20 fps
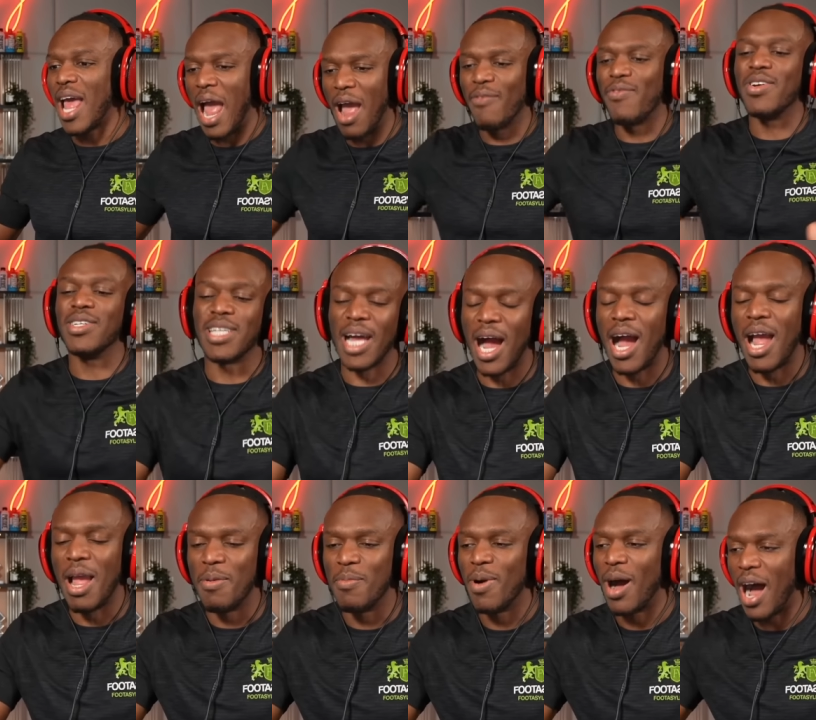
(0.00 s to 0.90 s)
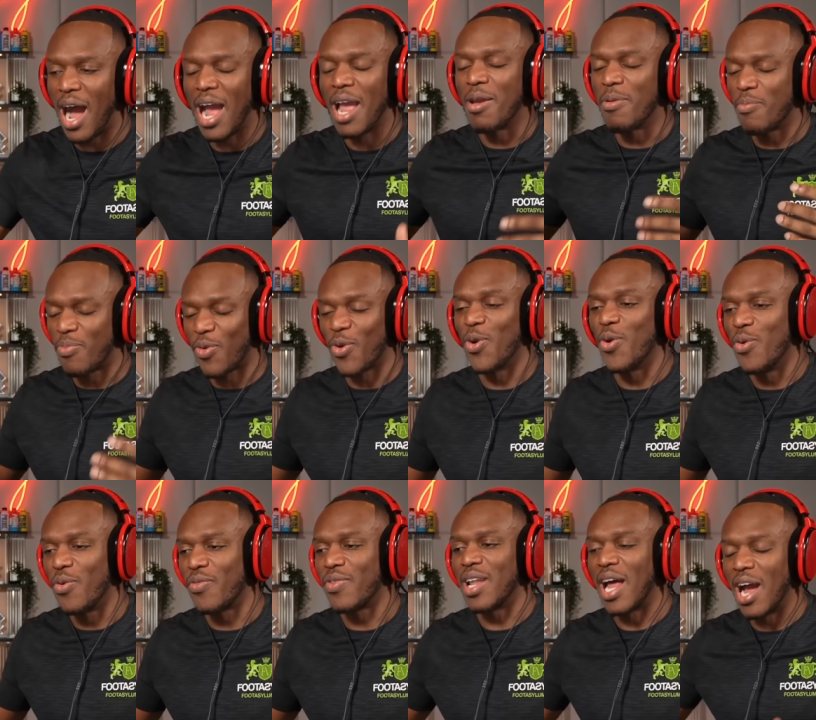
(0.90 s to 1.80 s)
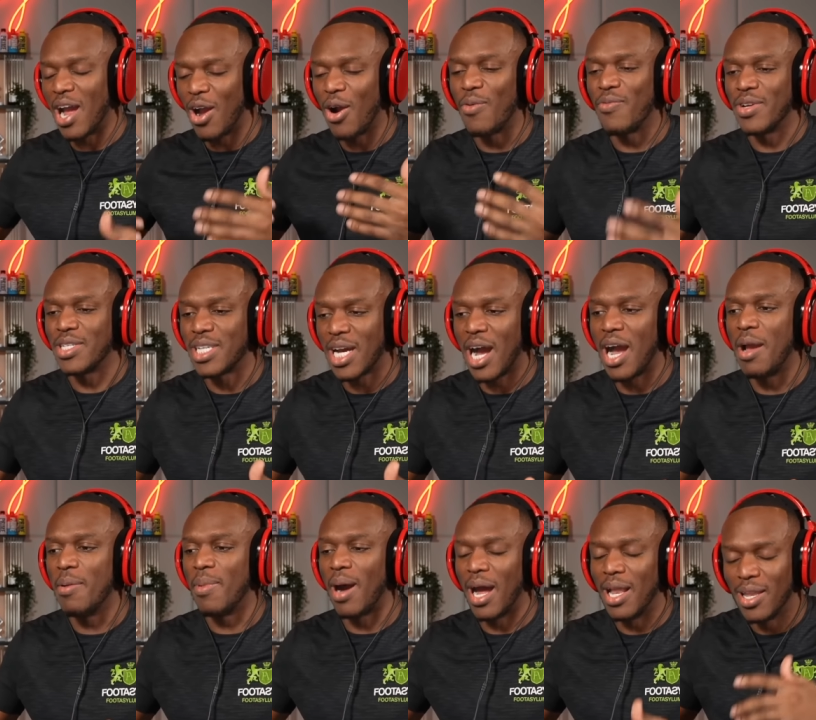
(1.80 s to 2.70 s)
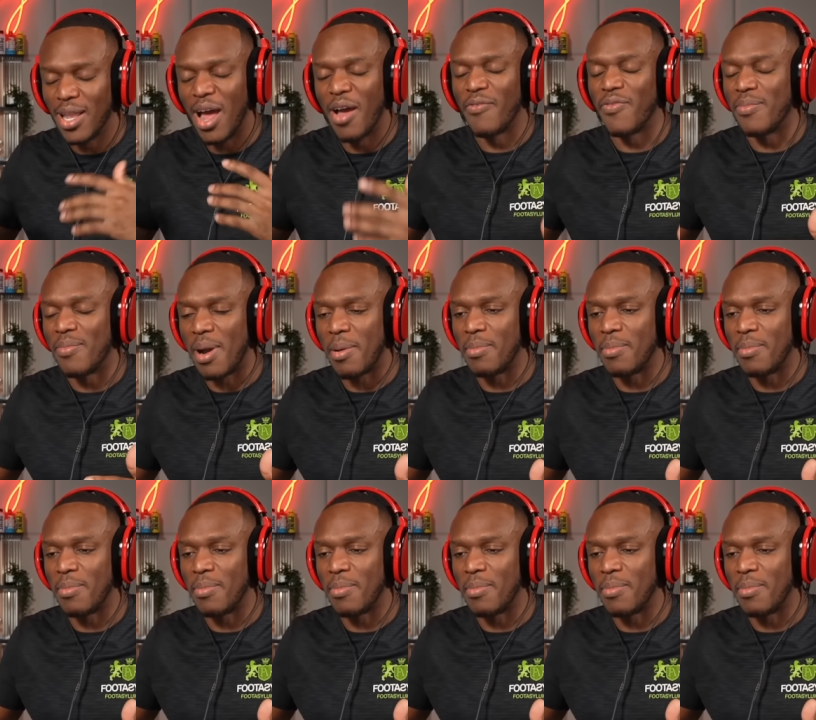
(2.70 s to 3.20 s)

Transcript: every time I improve and I every time I learn from my